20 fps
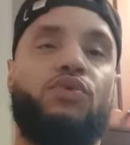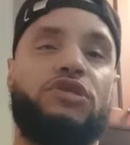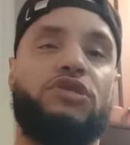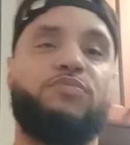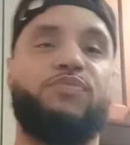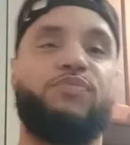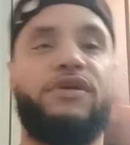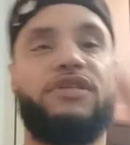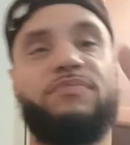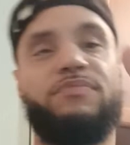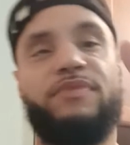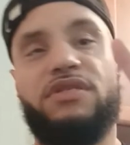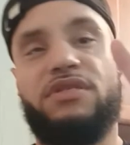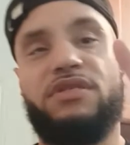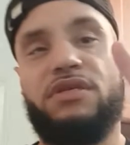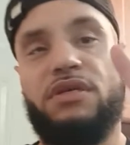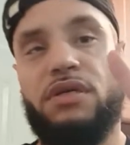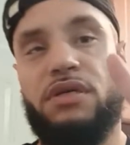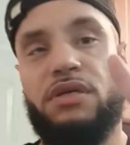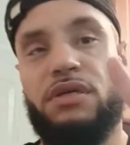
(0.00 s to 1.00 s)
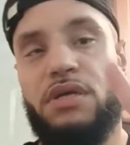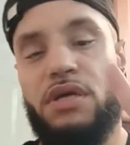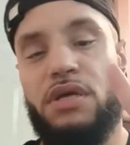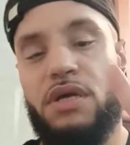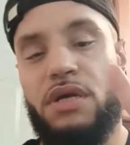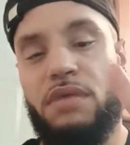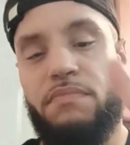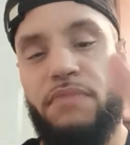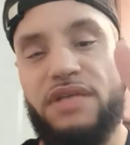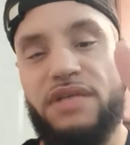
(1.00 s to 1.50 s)
brings me to
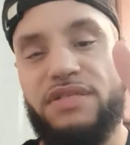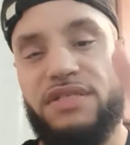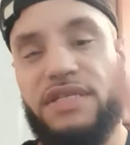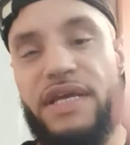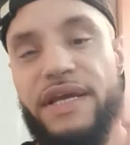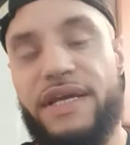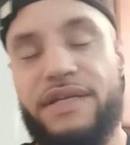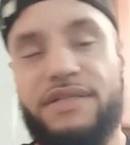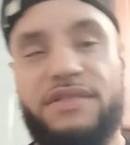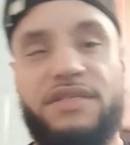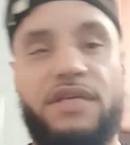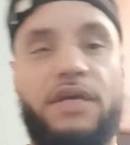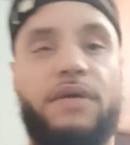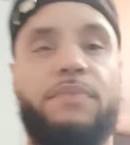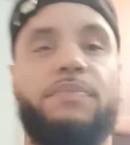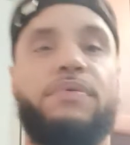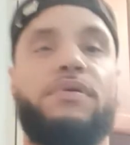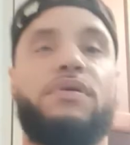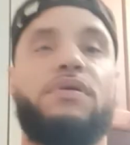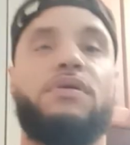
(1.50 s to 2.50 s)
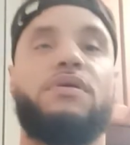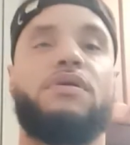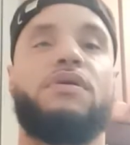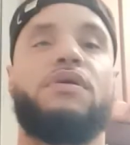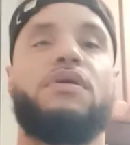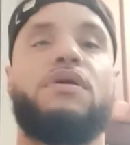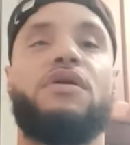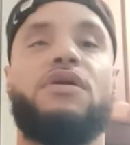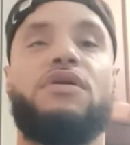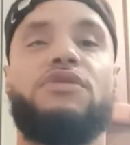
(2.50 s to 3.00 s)
my second tip
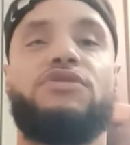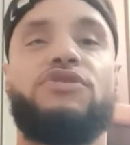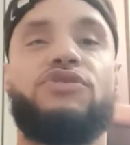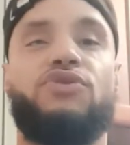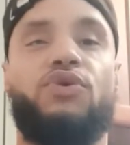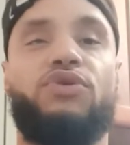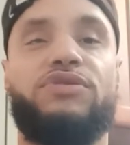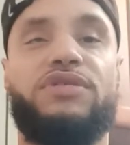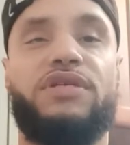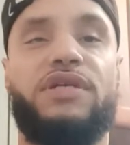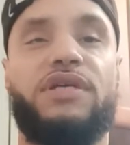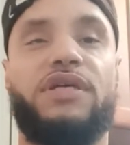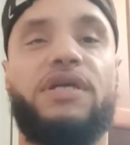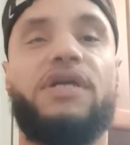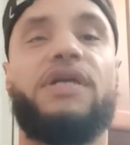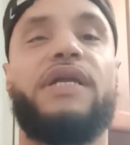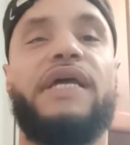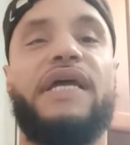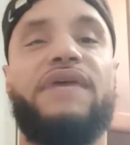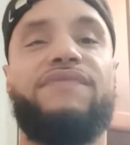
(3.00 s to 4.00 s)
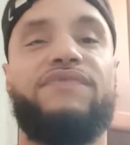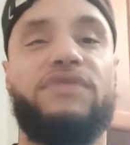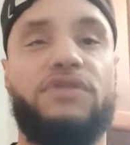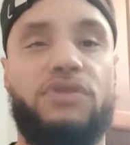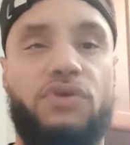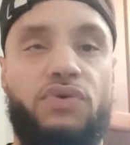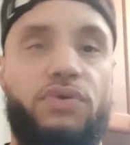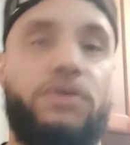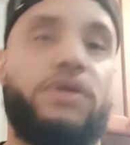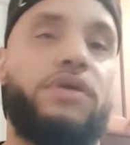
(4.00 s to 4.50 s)
sourcing good
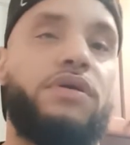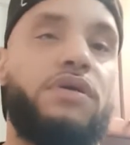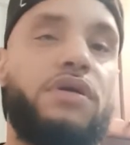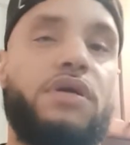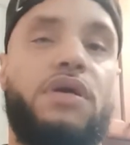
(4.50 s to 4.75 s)
inventory.